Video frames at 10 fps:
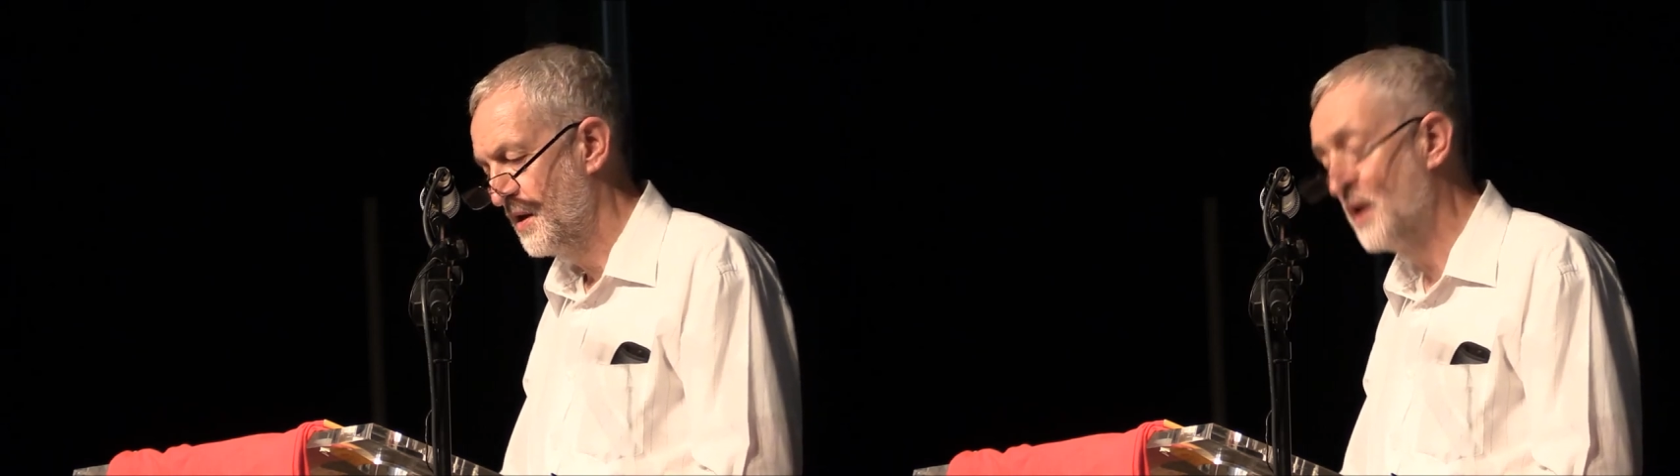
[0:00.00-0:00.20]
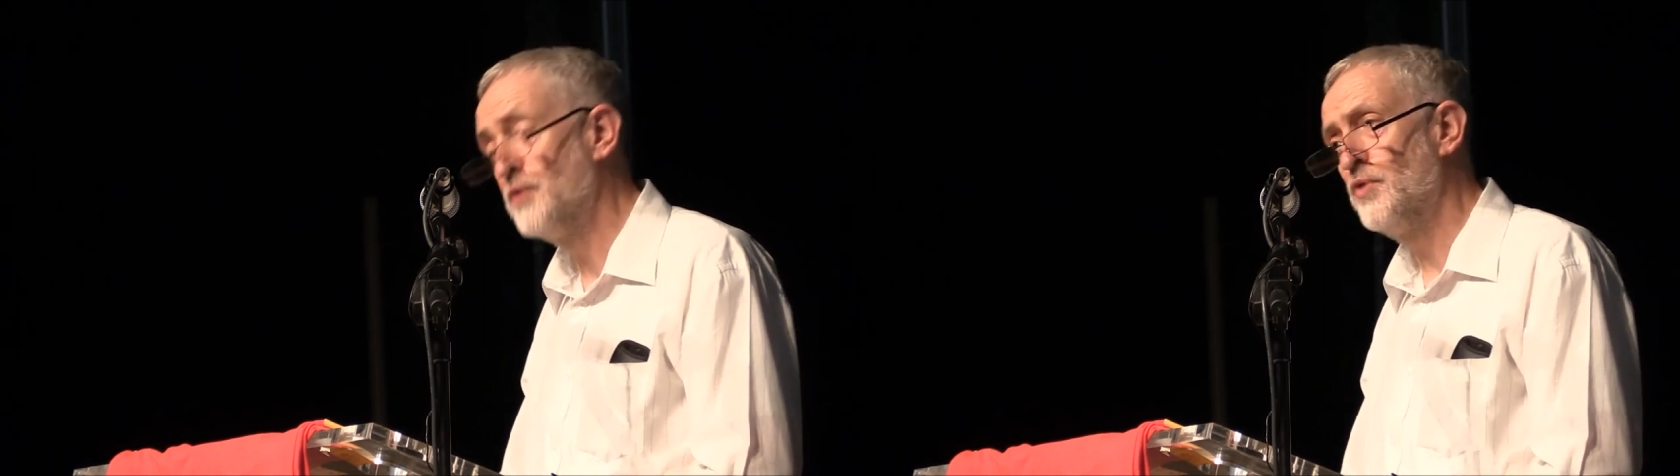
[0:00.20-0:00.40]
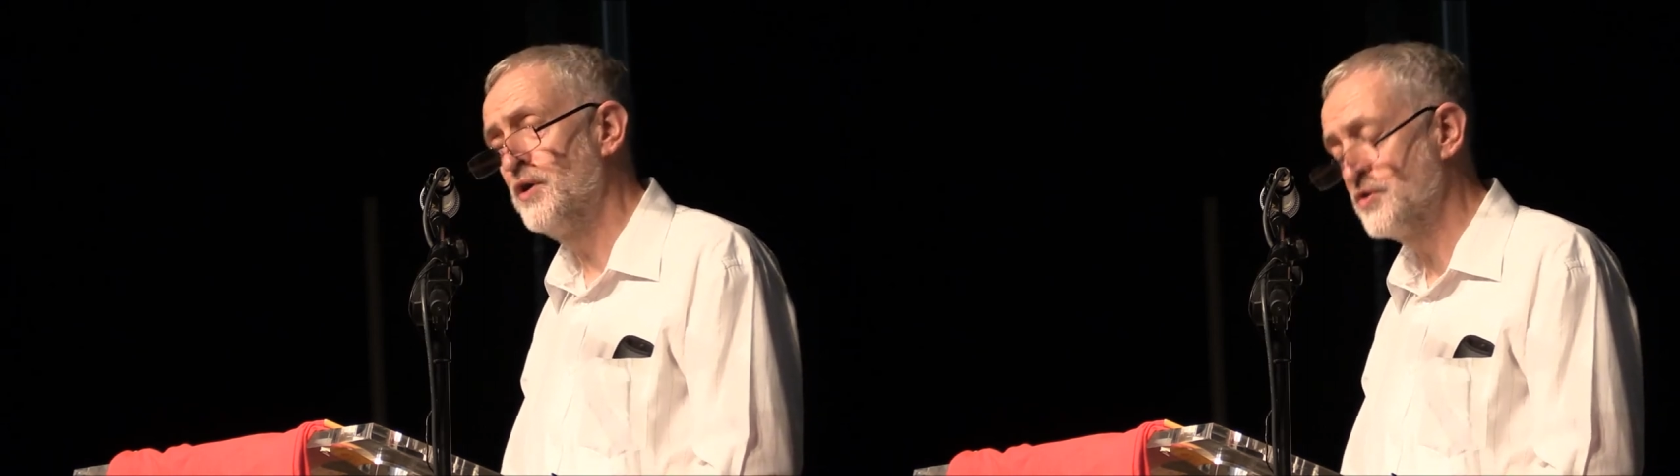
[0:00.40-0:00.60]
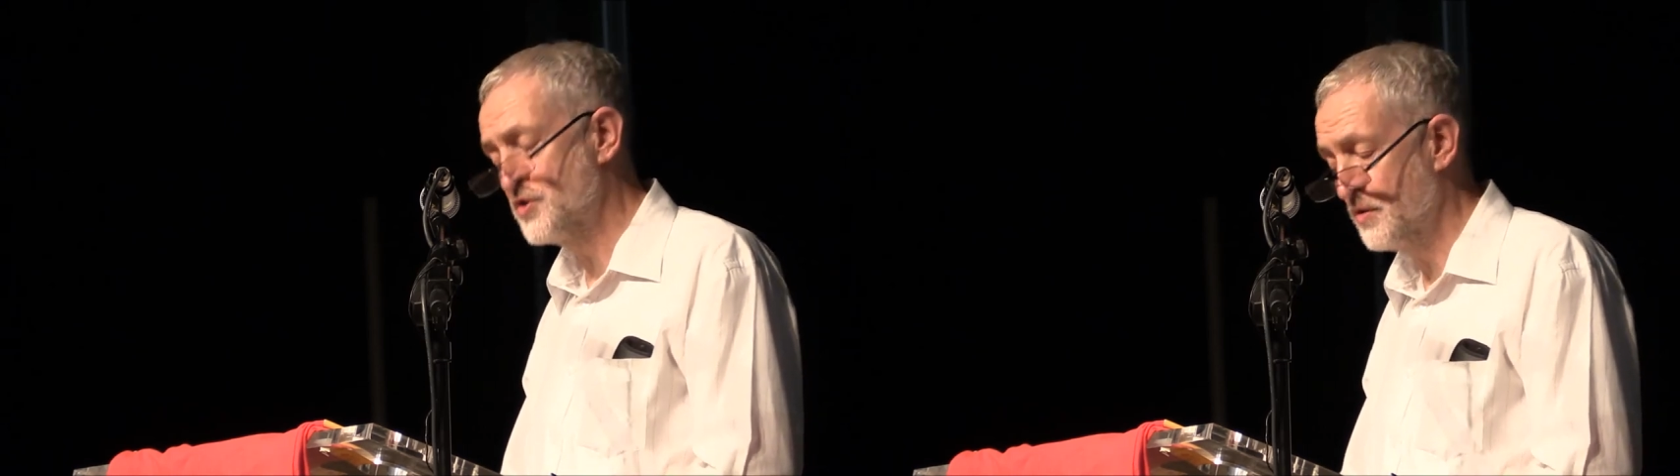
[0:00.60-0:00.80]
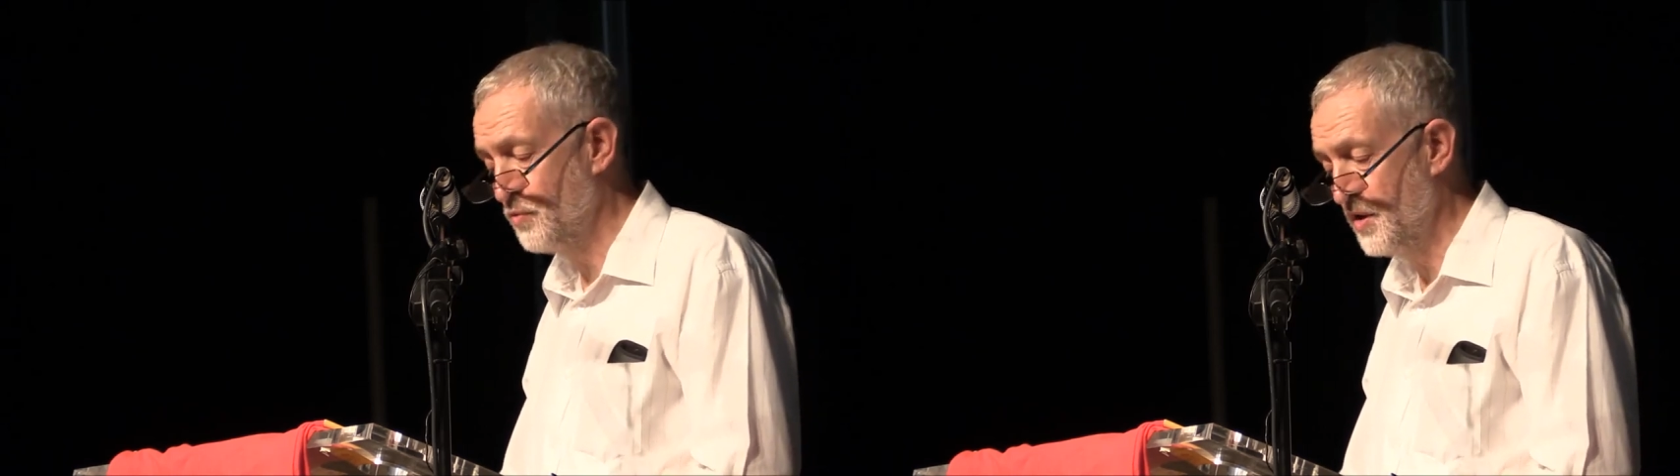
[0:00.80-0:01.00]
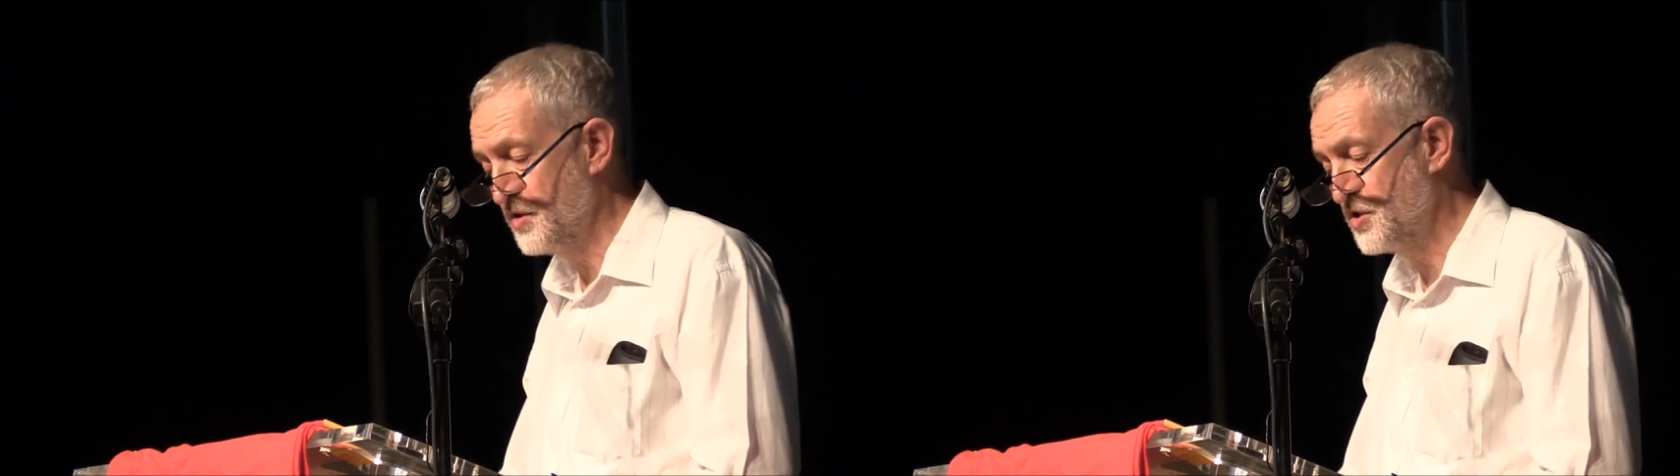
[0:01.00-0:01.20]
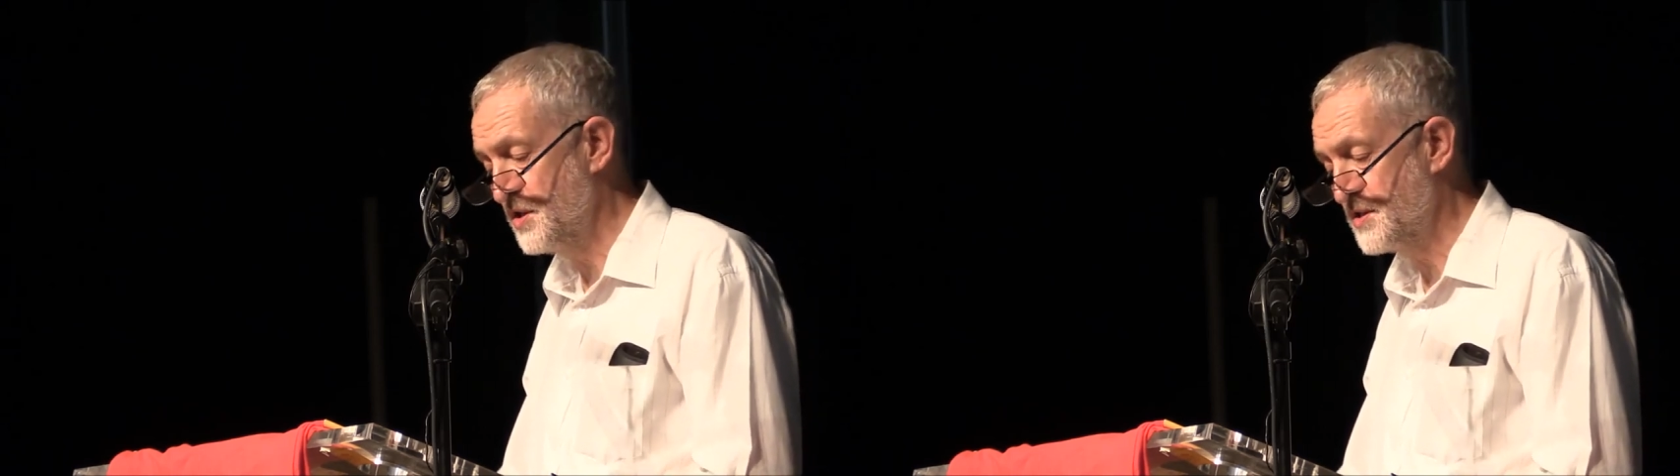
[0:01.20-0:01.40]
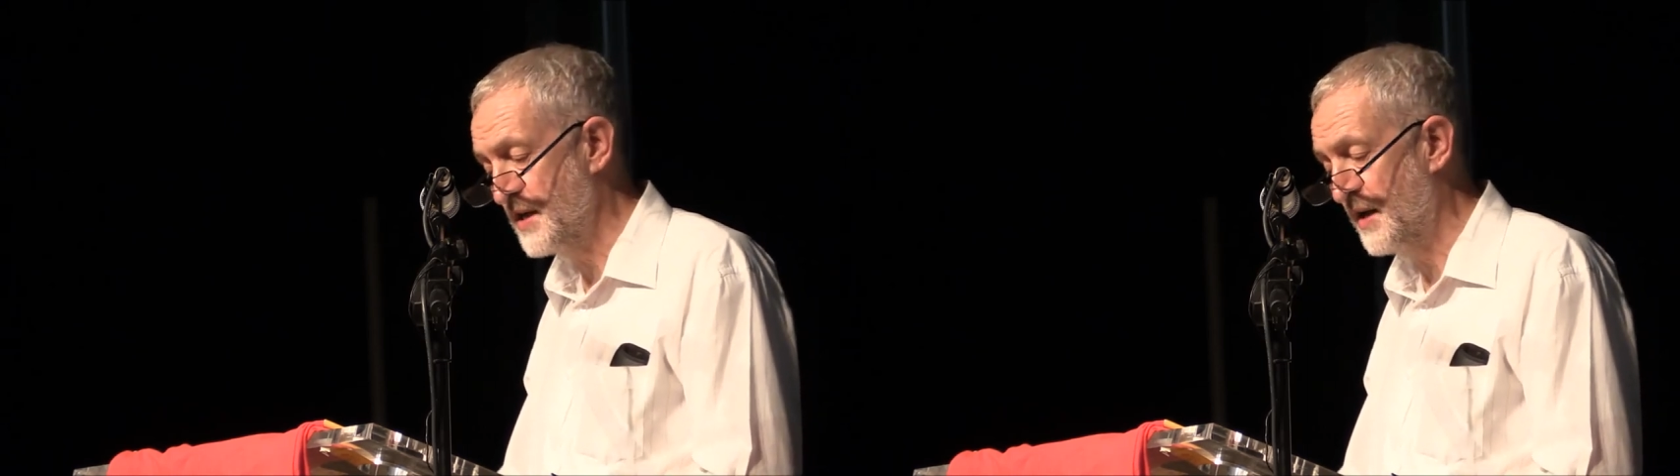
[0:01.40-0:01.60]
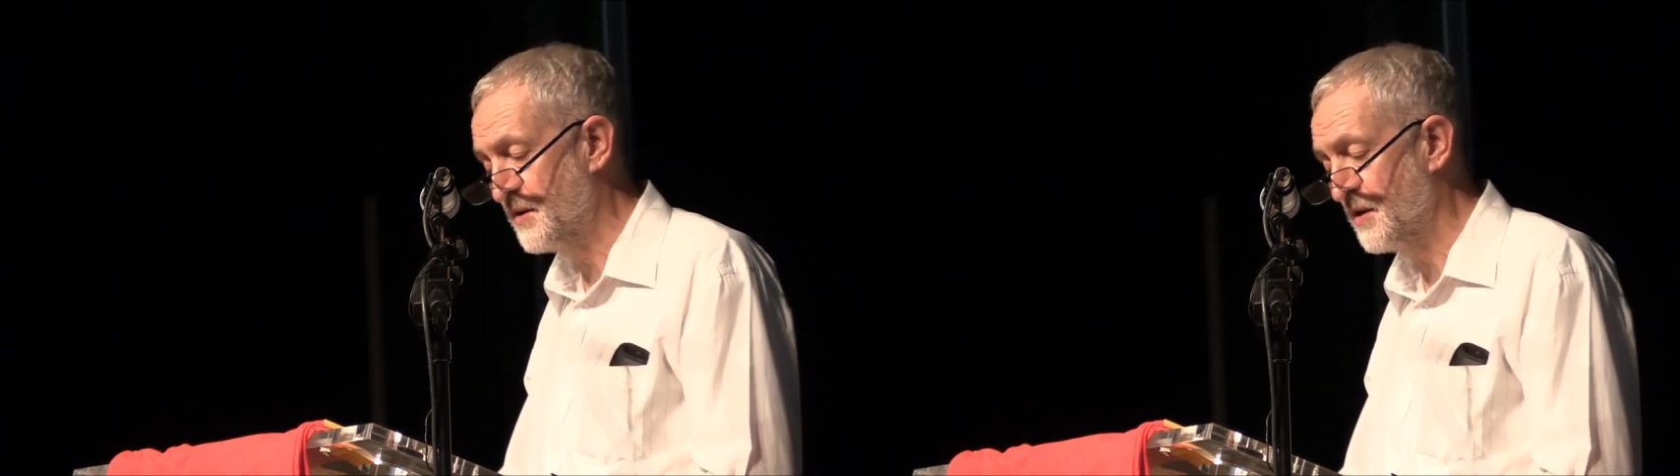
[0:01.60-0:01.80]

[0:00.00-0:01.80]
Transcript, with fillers: And the word she said,